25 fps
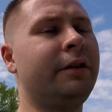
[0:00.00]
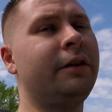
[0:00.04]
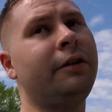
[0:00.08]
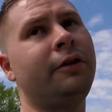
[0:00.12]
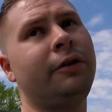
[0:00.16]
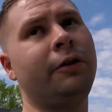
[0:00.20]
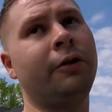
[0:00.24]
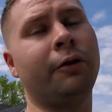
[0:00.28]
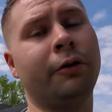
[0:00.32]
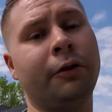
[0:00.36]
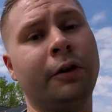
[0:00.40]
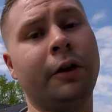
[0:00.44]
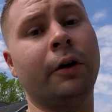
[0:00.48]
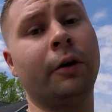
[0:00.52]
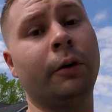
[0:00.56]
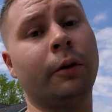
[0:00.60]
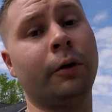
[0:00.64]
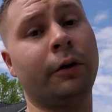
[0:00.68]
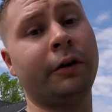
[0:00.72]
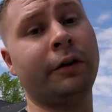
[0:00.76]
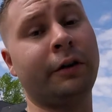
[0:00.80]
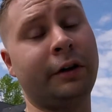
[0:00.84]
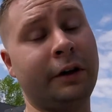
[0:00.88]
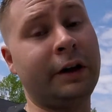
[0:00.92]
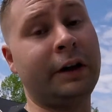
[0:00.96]
You'll know
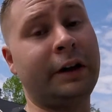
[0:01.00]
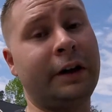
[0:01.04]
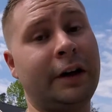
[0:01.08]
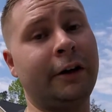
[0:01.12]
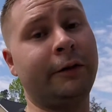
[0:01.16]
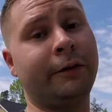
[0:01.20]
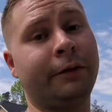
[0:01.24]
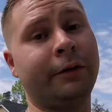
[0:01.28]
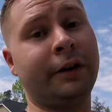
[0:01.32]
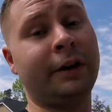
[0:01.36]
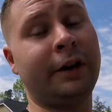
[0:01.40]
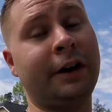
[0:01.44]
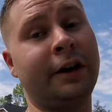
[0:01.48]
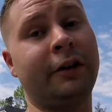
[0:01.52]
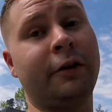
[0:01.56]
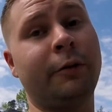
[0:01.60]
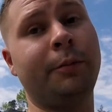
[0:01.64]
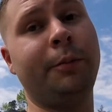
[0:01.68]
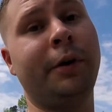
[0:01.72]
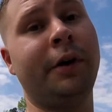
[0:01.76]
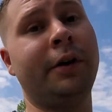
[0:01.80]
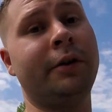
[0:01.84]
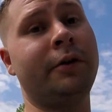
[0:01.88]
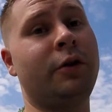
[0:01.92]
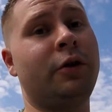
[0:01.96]
because it's
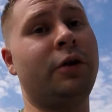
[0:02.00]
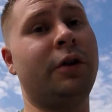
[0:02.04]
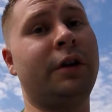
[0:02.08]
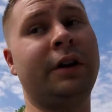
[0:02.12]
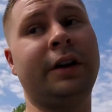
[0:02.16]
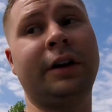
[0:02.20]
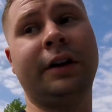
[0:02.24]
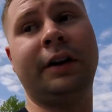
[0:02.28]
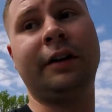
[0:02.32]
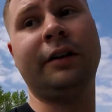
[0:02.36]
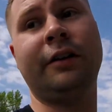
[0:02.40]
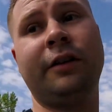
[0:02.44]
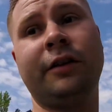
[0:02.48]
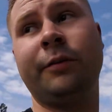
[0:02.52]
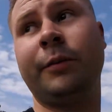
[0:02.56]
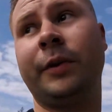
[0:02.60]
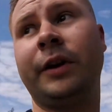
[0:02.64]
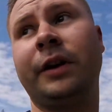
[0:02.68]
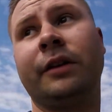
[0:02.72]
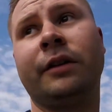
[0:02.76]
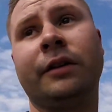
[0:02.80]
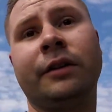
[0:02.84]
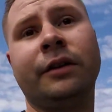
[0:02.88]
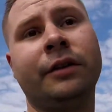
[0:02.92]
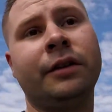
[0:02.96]
pungent and it
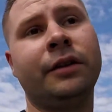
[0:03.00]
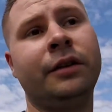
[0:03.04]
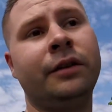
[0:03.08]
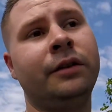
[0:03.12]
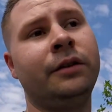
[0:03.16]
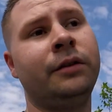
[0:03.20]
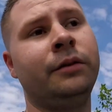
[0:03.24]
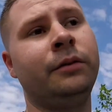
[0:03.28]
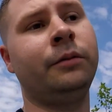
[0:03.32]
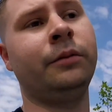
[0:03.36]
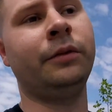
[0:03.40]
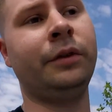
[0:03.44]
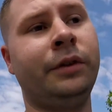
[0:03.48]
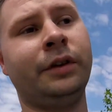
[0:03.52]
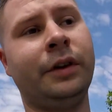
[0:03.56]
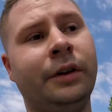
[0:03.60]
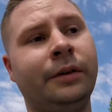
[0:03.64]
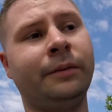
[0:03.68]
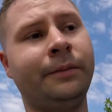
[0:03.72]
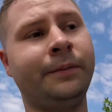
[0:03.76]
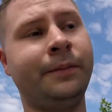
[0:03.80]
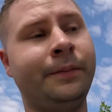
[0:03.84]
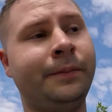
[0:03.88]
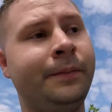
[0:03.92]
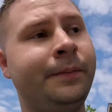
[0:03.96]
smells. What's up?
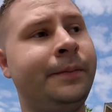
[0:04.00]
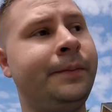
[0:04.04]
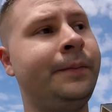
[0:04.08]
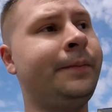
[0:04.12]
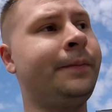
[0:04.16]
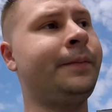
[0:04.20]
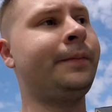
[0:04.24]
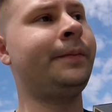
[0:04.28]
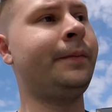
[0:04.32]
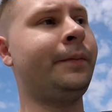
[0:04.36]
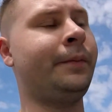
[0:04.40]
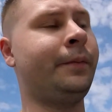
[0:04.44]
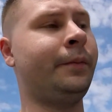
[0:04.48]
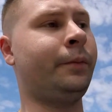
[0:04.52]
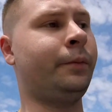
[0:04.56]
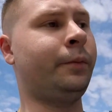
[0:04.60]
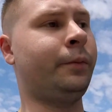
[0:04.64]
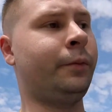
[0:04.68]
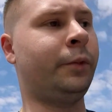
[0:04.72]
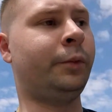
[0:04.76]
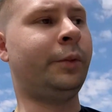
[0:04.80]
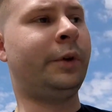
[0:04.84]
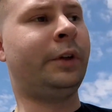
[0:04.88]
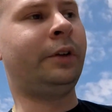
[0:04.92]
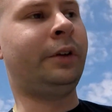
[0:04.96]

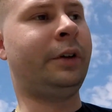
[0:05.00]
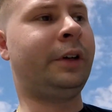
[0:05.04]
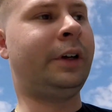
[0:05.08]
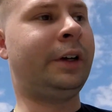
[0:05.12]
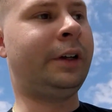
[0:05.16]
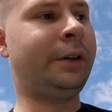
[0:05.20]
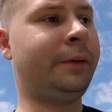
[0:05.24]
What am I looking at?